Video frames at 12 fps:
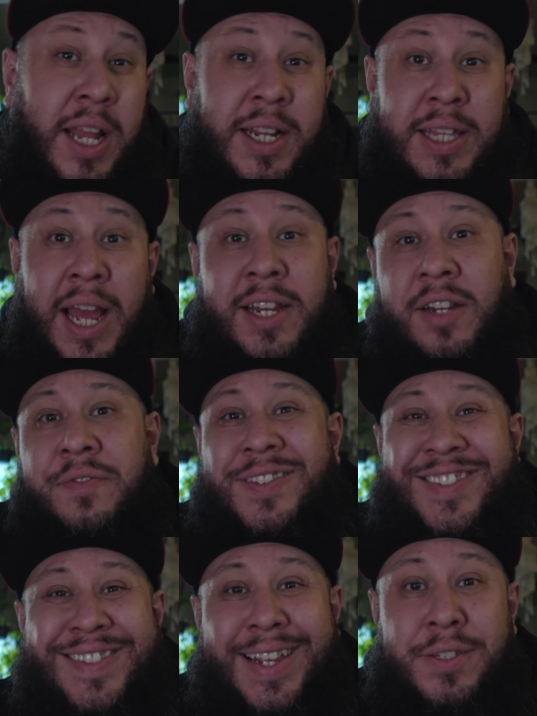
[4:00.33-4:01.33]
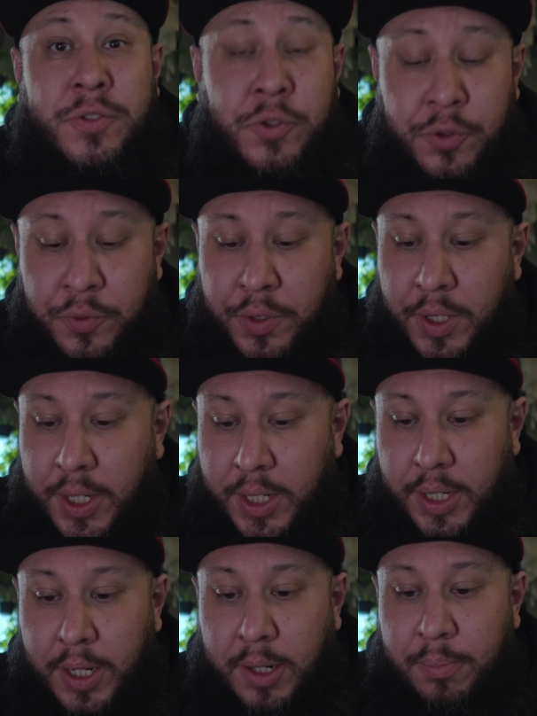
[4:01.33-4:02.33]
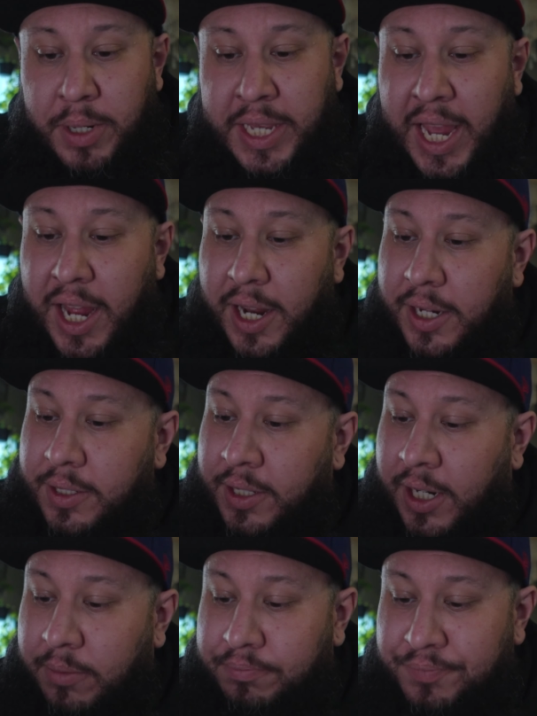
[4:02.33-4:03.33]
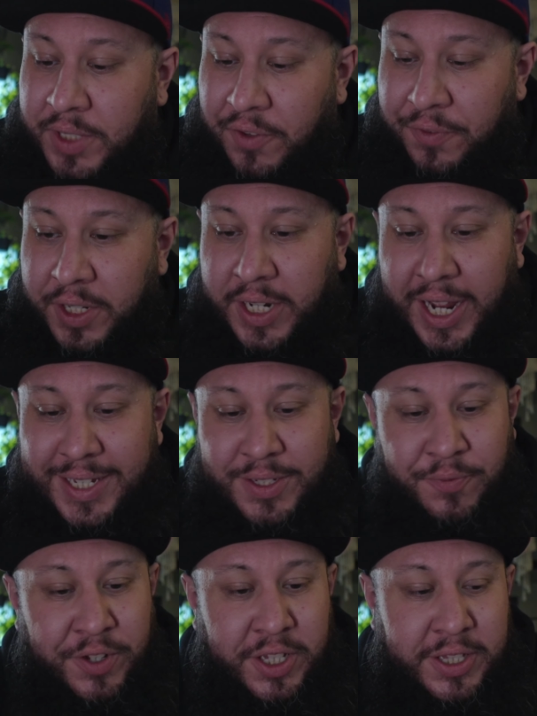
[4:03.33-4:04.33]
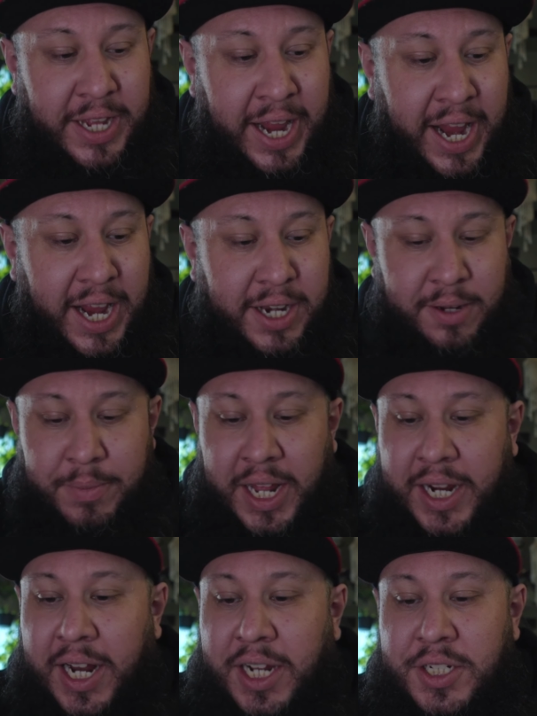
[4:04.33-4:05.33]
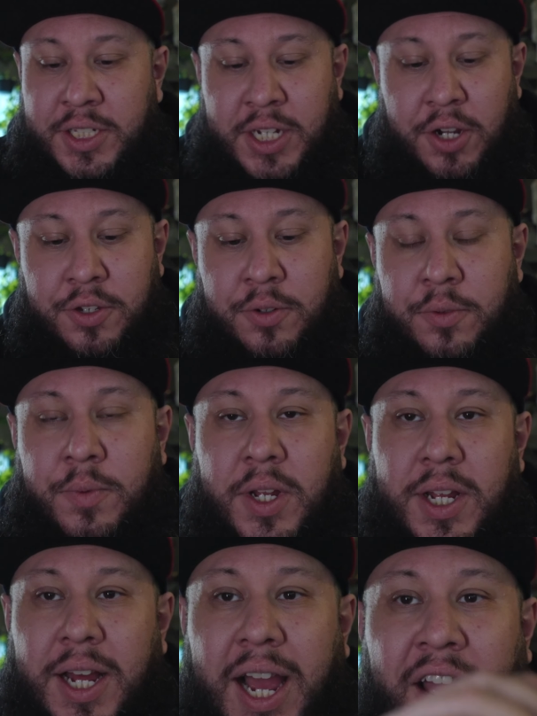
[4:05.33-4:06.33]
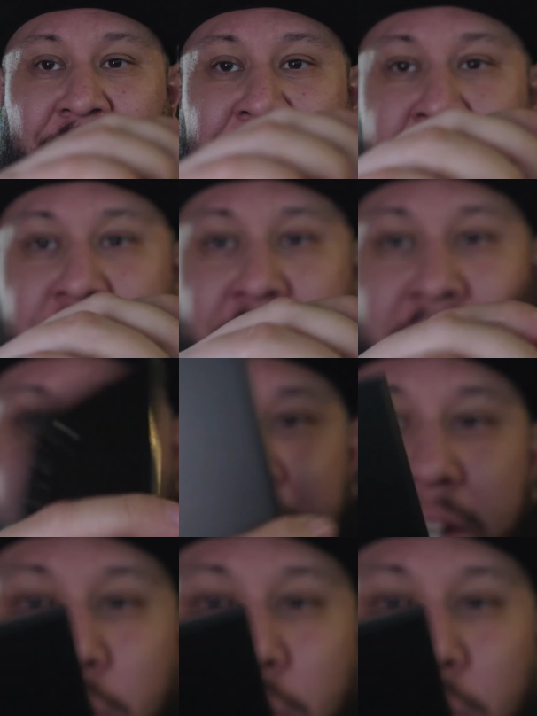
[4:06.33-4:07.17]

like that, definitely stay tuned. But yeah, definitely nice feel in the hand. I mean, I can actually tell you, I feel that I can